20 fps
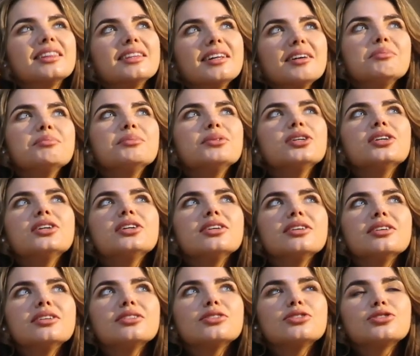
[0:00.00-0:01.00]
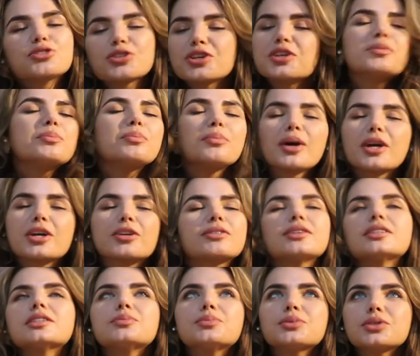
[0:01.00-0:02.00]
let me treat my
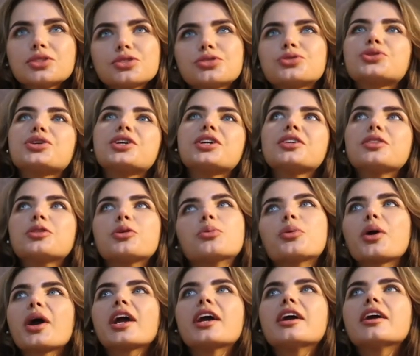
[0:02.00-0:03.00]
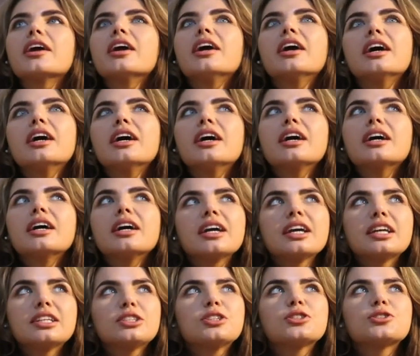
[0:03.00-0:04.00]
Christmas tree the way
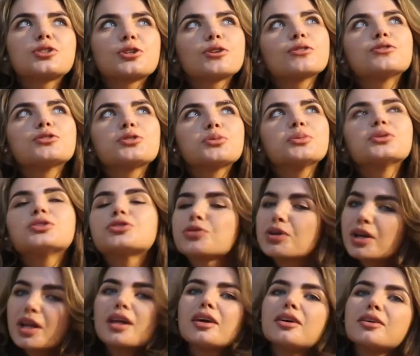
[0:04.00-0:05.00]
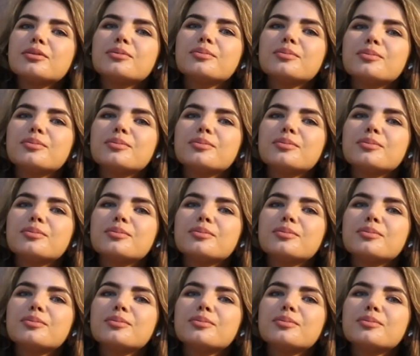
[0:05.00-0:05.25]
it deserves to be treated.